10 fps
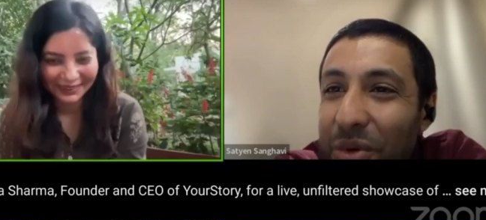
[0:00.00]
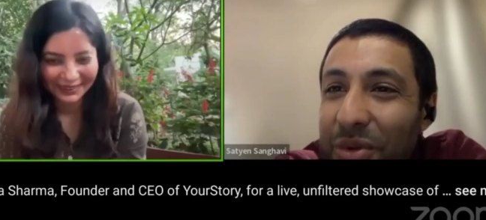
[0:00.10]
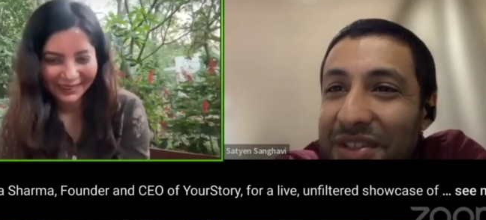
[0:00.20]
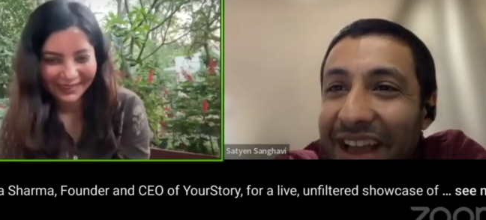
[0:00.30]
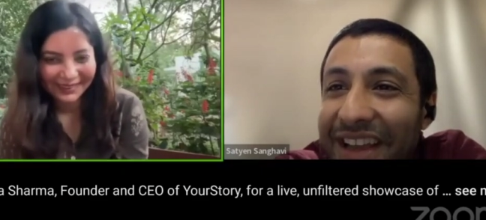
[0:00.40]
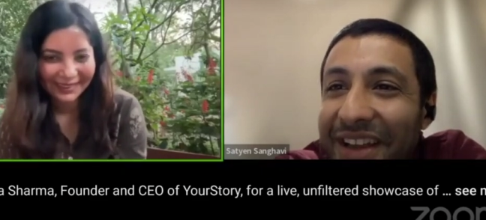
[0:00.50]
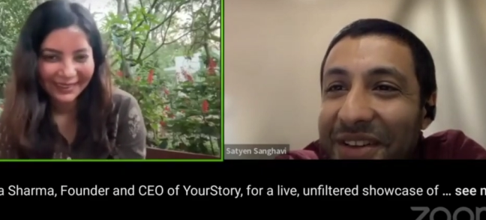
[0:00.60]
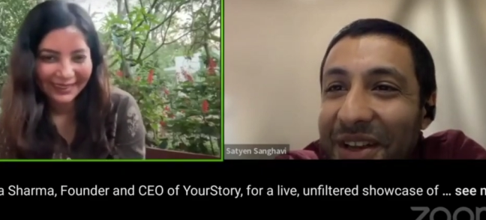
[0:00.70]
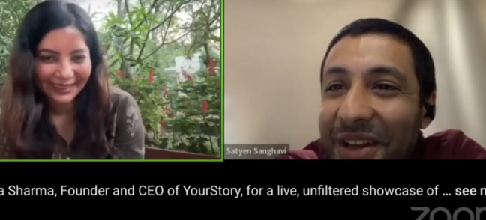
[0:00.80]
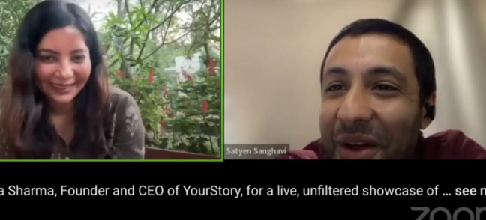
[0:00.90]
Speaker 1: that's what was
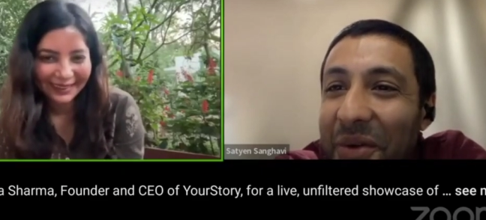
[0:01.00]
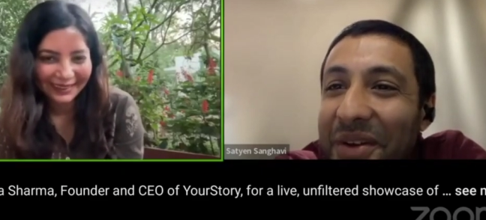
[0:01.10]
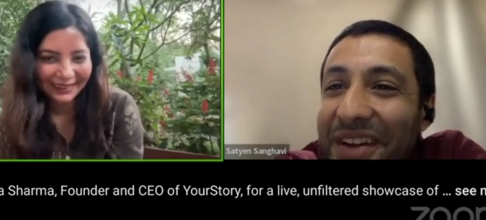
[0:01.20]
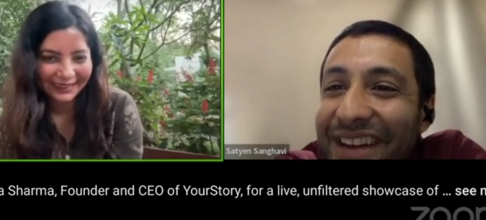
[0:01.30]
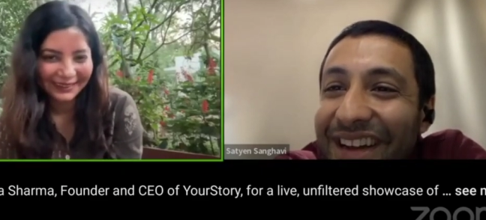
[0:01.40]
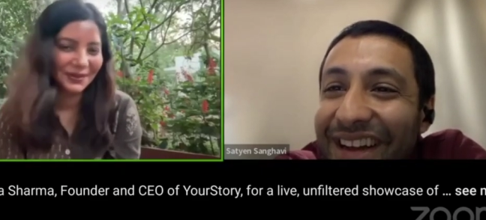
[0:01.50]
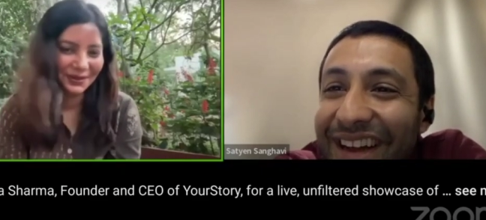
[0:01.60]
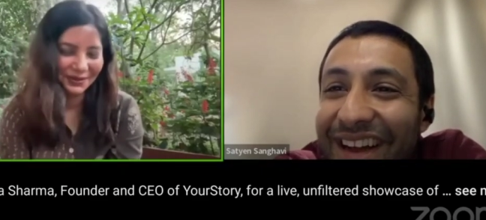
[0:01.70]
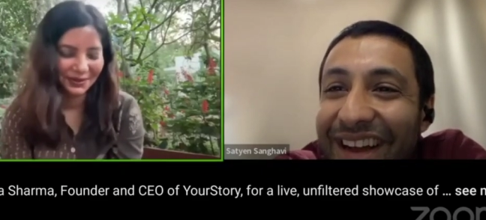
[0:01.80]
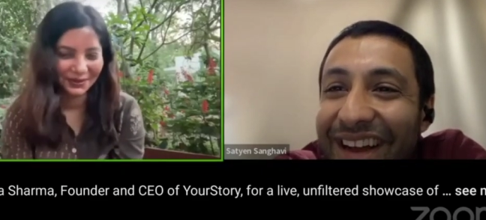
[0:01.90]
lacking till now.
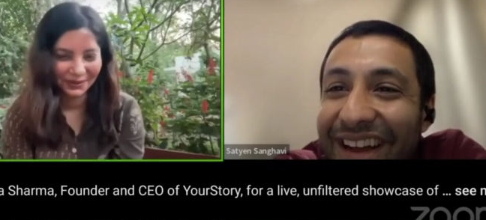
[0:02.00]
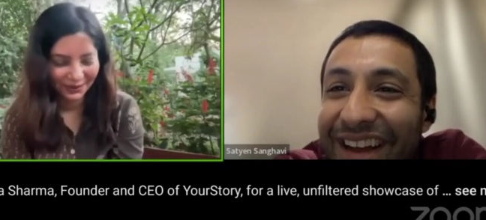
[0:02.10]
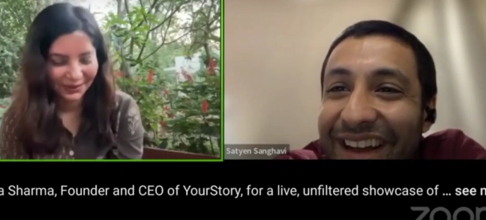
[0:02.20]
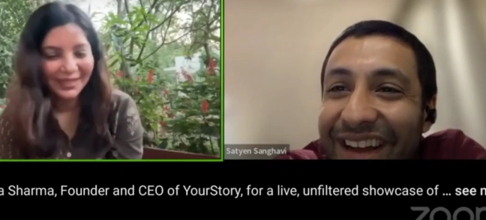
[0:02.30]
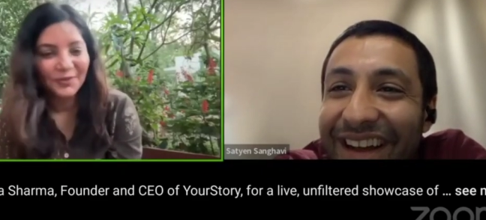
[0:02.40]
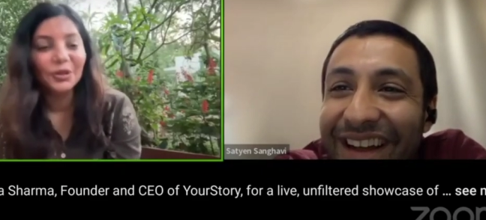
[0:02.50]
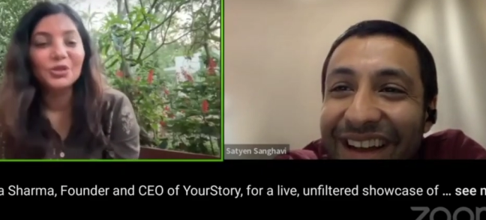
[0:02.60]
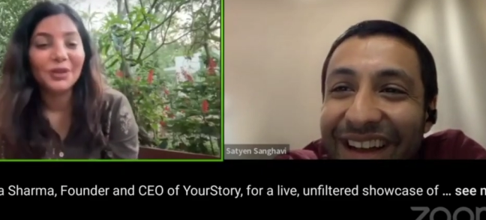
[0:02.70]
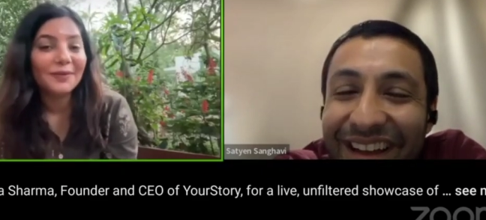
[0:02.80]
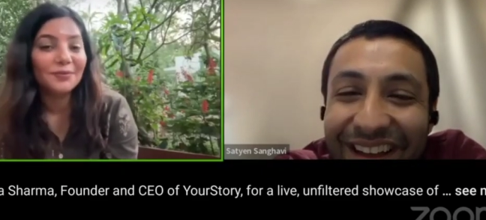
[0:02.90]
Speaker 2: No, no, no, no.
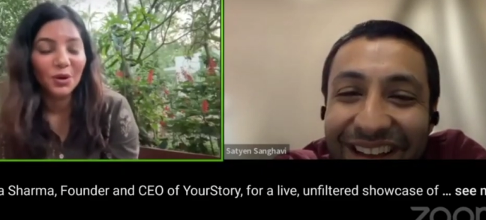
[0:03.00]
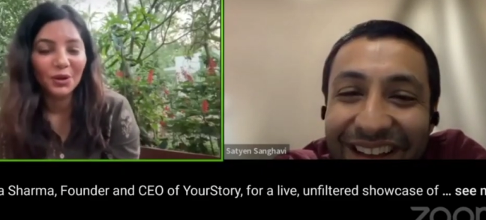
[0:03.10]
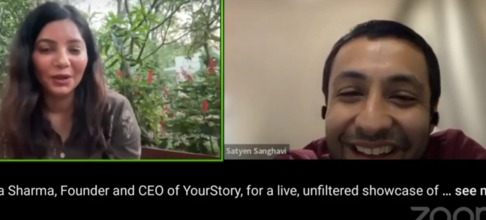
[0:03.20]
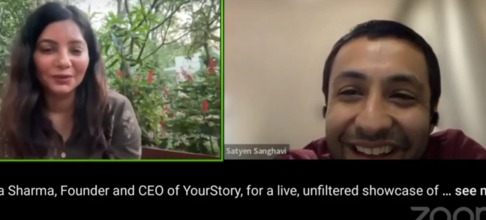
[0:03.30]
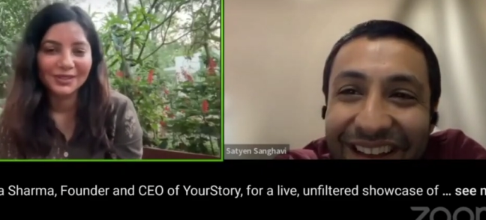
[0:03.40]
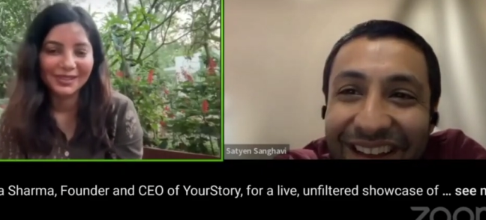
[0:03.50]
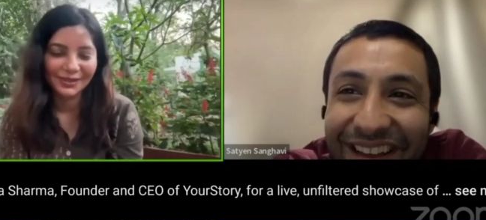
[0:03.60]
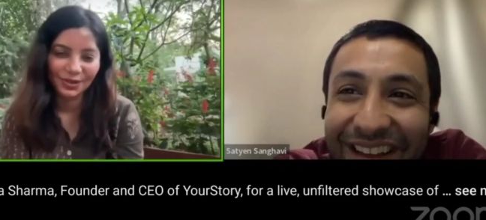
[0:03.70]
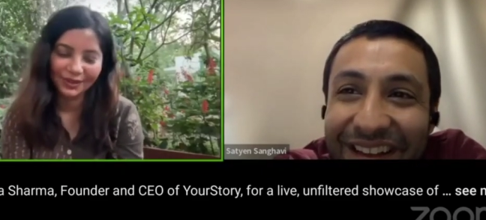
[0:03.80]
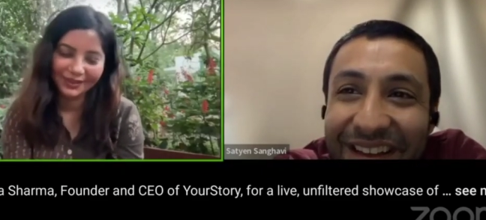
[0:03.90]
We should have more
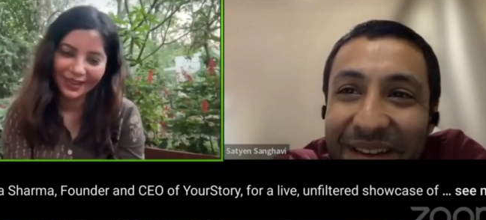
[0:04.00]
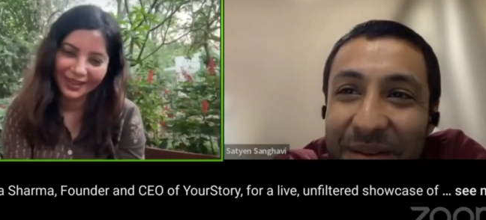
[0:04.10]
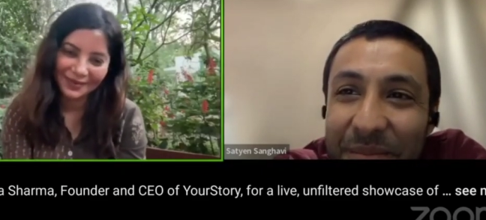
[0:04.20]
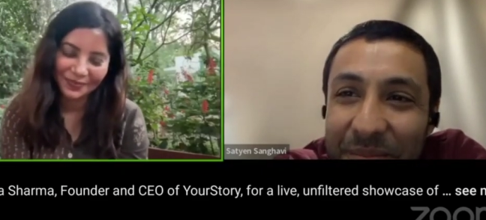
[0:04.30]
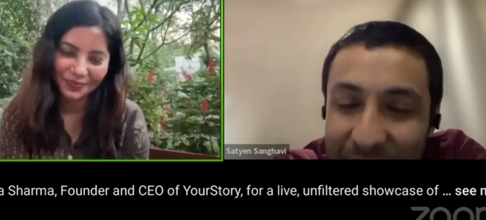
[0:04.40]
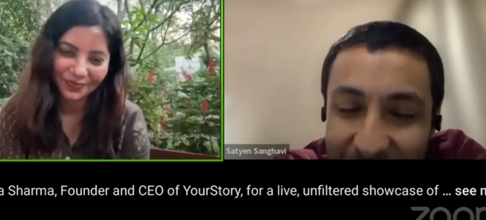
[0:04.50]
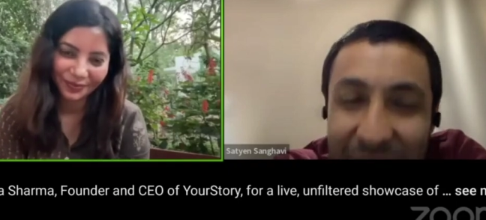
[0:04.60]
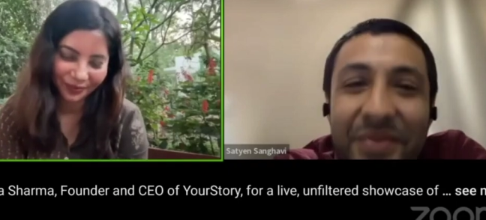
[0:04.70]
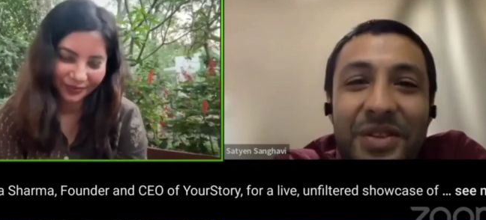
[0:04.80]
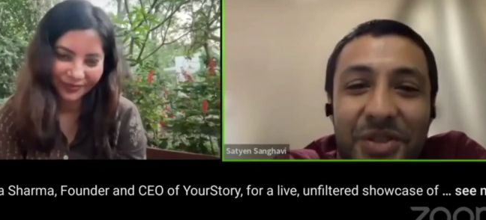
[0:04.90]
conversation. Yeah.
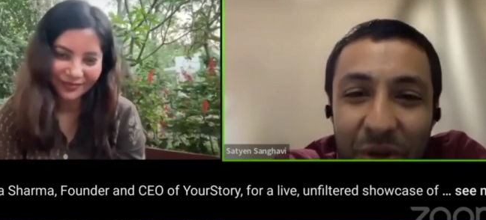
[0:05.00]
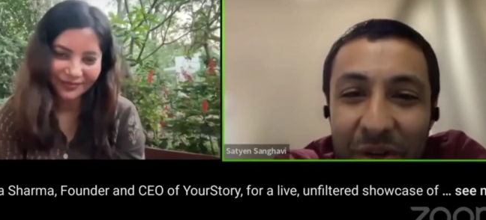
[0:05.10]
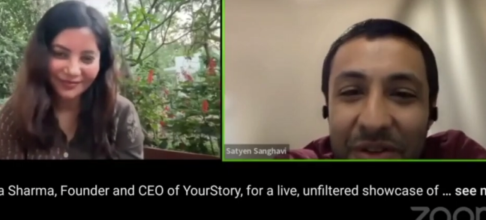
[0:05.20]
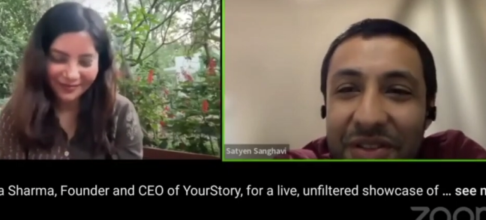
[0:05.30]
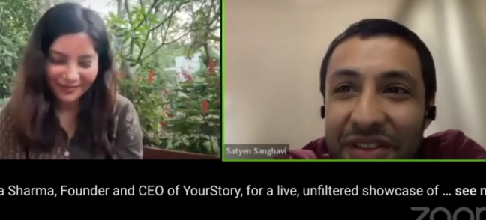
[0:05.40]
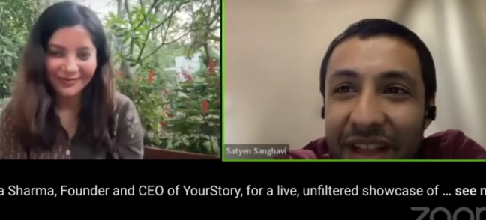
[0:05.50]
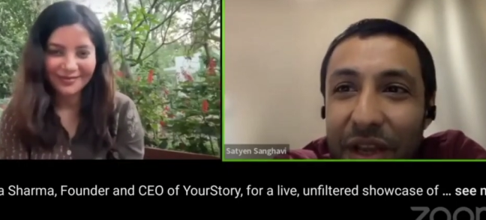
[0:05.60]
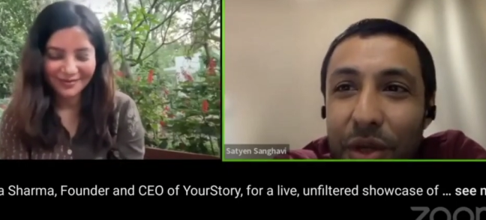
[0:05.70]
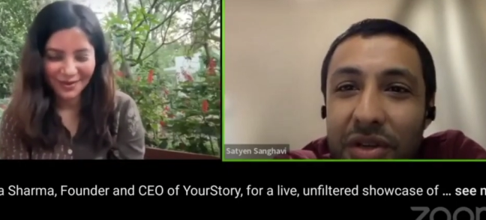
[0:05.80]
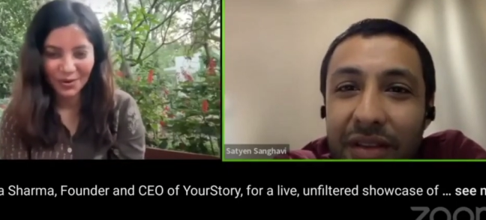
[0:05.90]
Speaker 1: Sure.
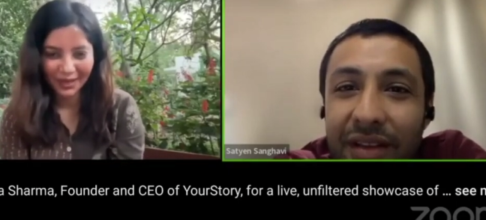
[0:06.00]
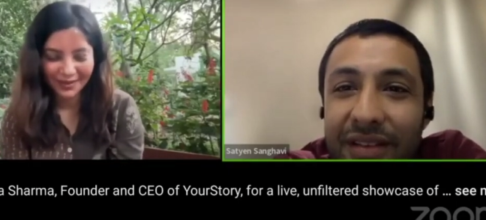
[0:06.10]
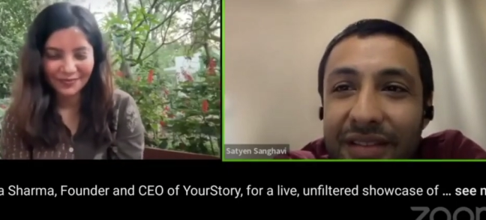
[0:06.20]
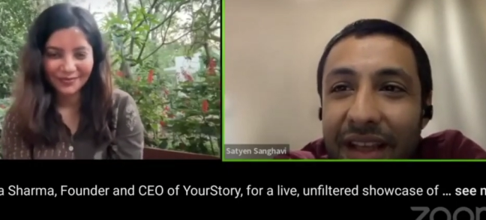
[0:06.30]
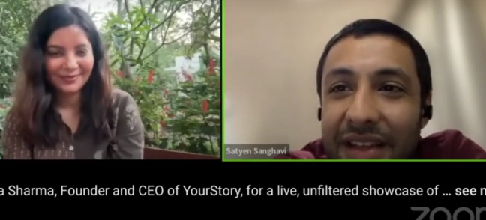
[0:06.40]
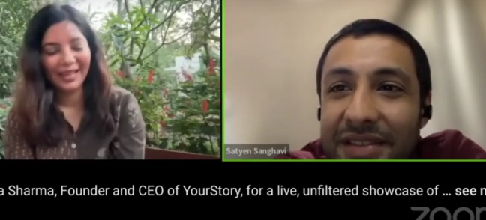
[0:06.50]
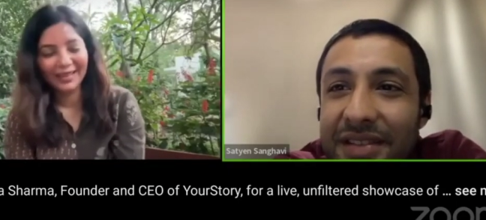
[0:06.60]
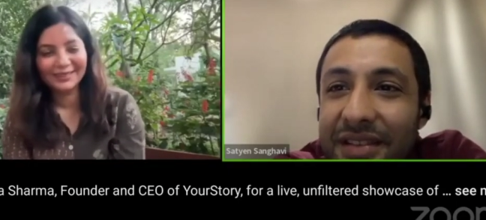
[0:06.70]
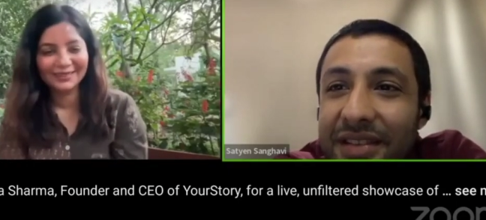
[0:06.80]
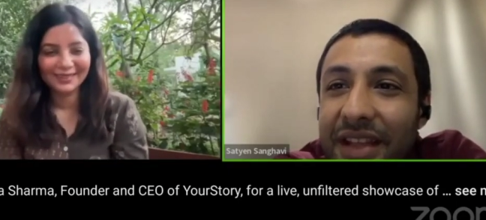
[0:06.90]
Thank you, okay.
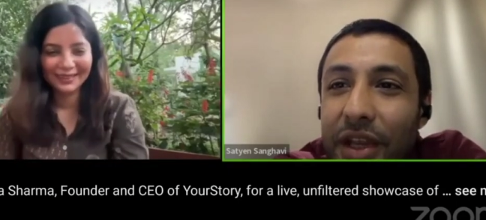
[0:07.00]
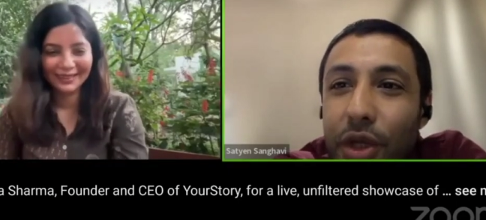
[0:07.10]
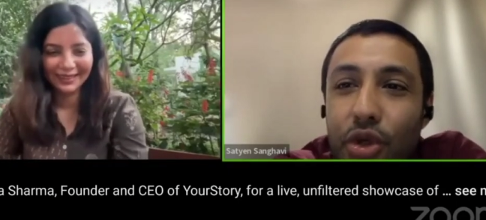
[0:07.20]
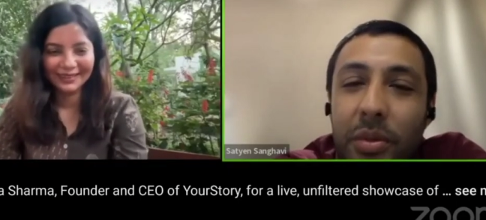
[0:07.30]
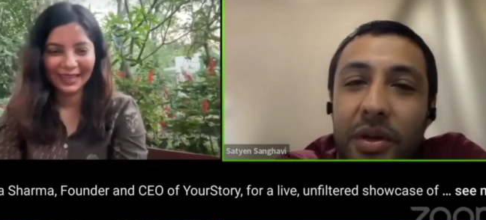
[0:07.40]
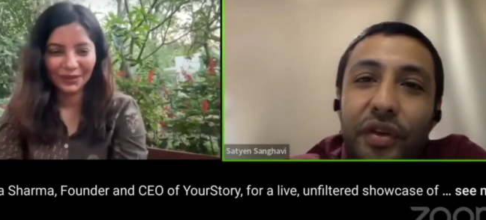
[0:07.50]
Thanks. Thanks. Thank you so